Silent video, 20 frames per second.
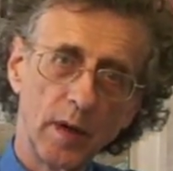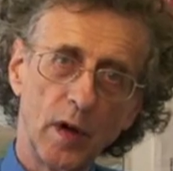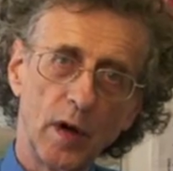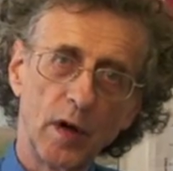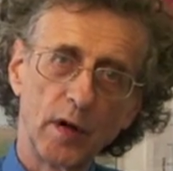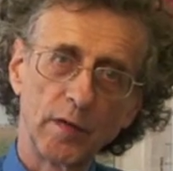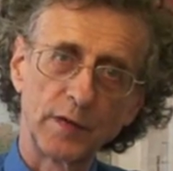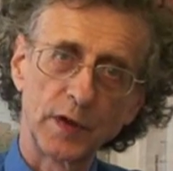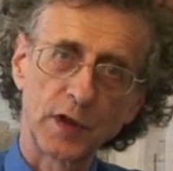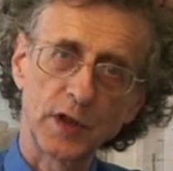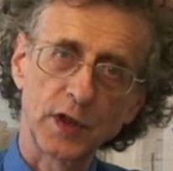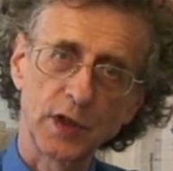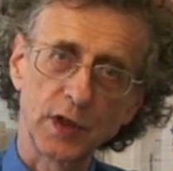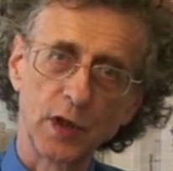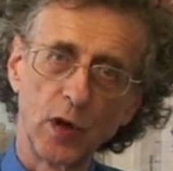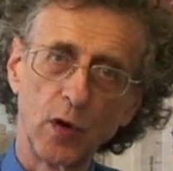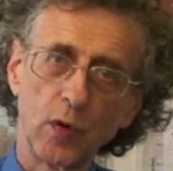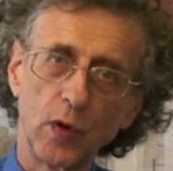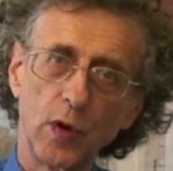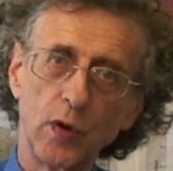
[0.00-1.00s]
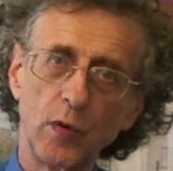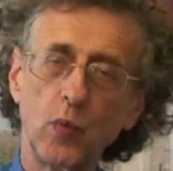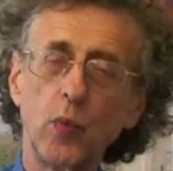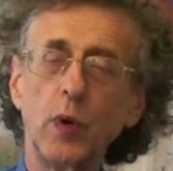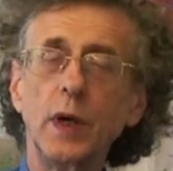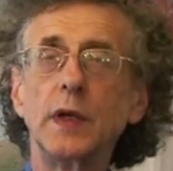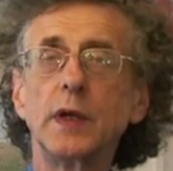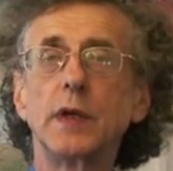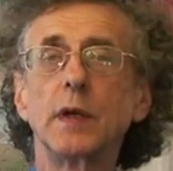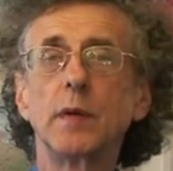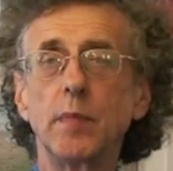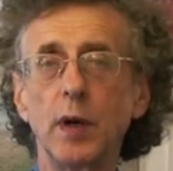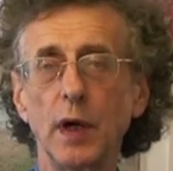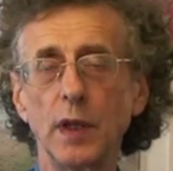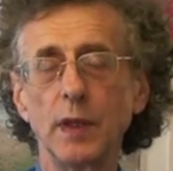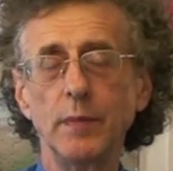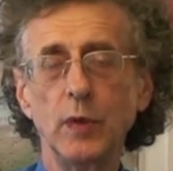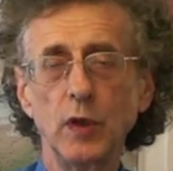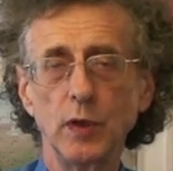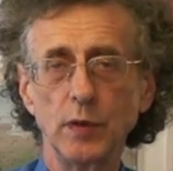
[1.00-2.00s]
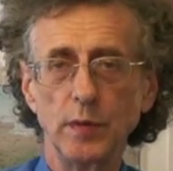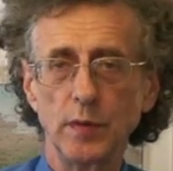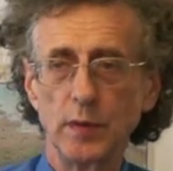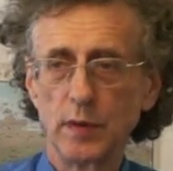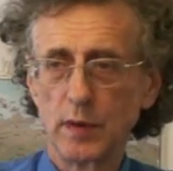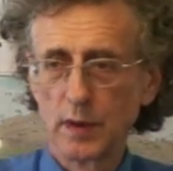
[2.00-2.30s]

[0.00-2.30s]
of the solar wind by the moon.